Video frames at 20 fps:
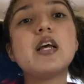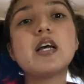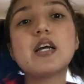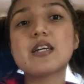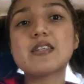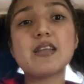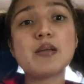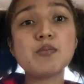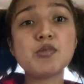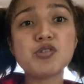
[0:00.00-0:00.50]

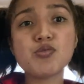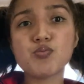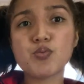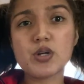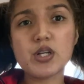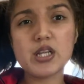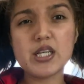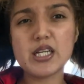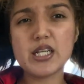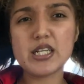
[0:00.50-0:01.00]
because I'm just
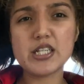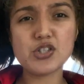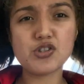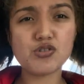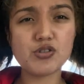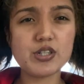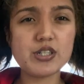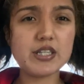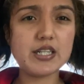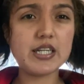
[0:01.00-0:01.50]
really
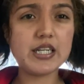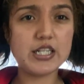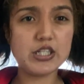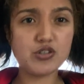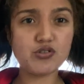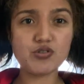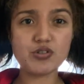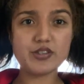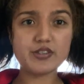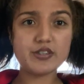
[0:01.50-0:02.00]
intrigued and
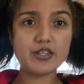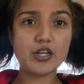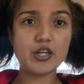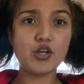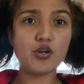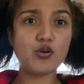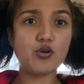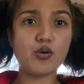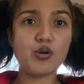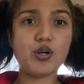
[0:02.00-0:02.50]
interested,
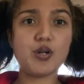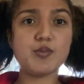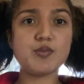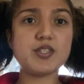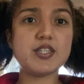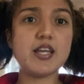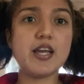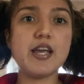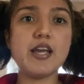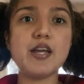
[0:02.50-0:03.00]
you know what I'm
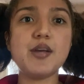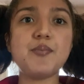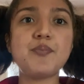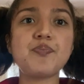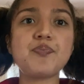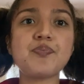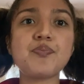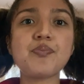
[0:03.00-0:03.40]
saying,